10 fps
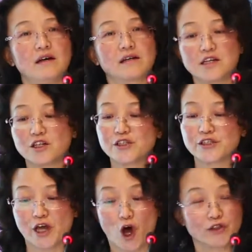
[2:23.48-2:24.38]
Here is
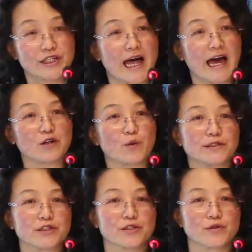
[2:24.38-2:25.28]
the outline I
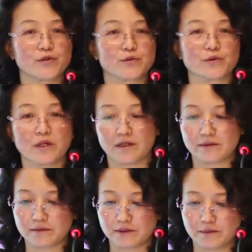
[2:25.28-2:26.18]
want to
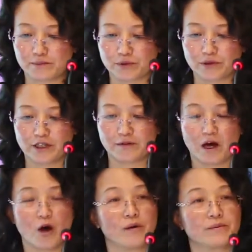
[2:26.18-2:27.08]
give
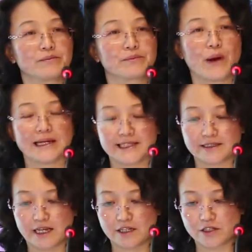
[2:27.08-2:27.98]
our
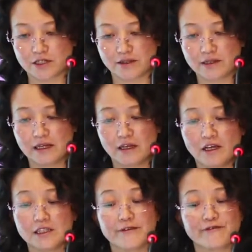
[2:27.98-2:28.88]
presentation.
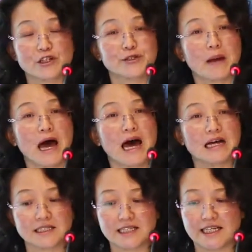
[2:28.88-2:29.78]
The first
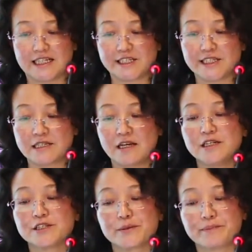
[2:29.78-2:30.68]
part is
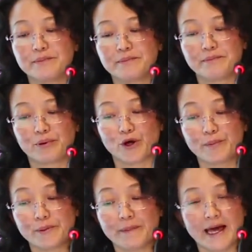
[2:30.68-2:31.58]
the
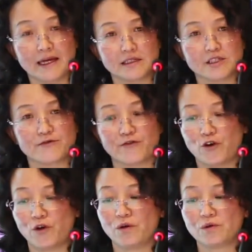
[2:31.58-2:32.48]
proper place
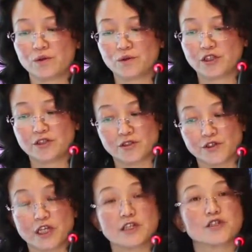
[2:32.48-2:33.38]
for
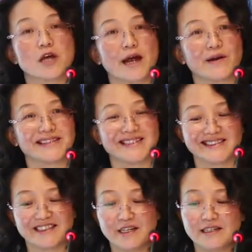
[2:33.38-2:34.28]
religions in charity.
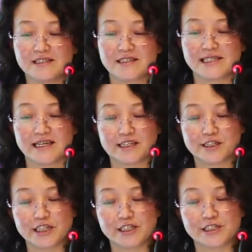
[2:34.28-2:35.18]
The
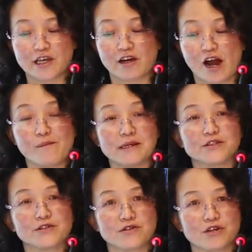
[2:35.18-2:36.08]
second is the
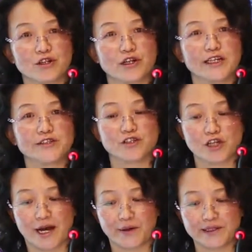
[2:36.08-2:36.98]
government's role in
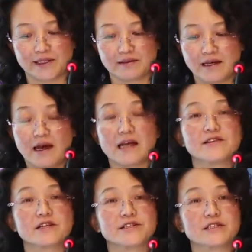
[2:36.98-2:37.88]
charity.
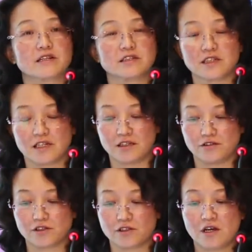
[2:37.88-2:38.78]
And the third
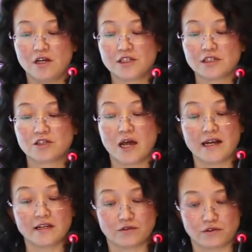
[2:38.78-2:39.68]
is
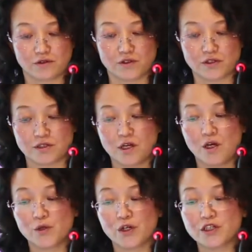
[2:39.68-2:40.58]
challenges
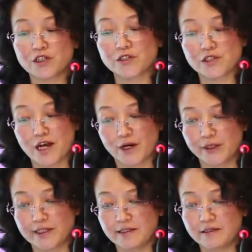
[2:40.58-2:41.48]
religious
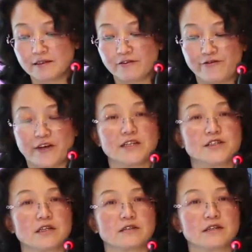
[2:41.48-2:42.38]
charity
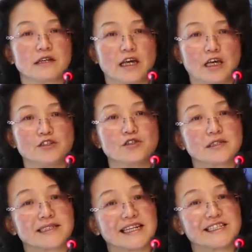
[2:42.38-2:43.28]
facing in
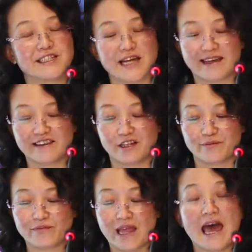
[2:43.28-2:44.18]
today's China.
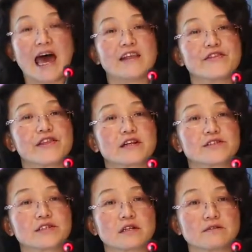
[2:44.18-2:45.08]
And
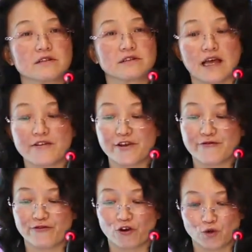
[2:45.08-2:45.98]
the
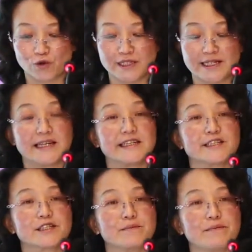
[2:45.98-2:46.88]
fourth
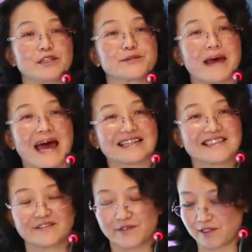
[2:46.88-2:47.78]
is
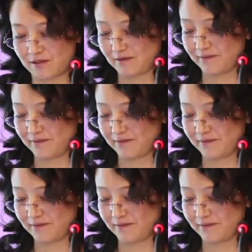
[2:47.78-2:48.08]
perspectives.